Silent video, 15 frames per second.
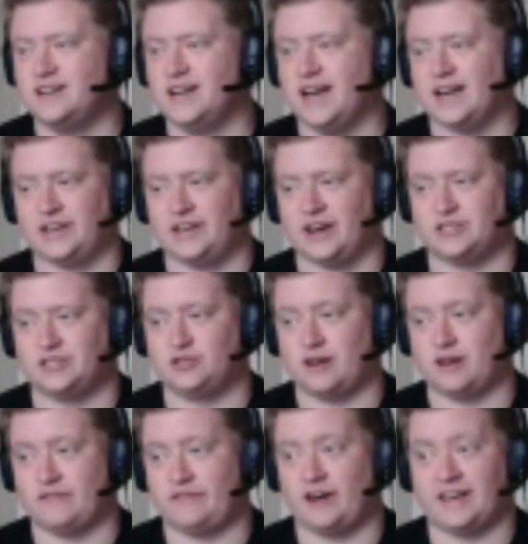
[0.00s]
And you guys are
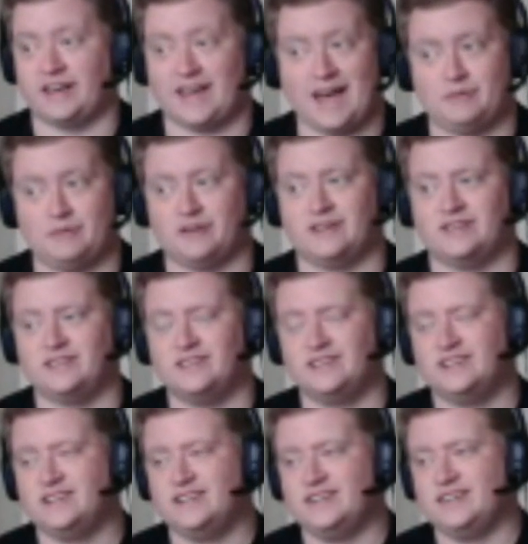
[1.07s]
trying to find a cabin.
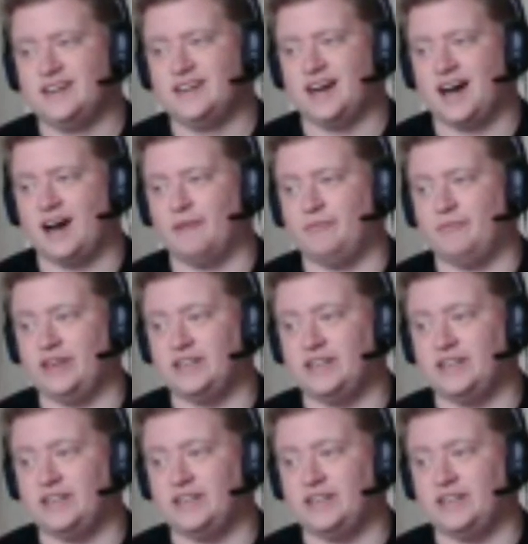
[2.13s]
It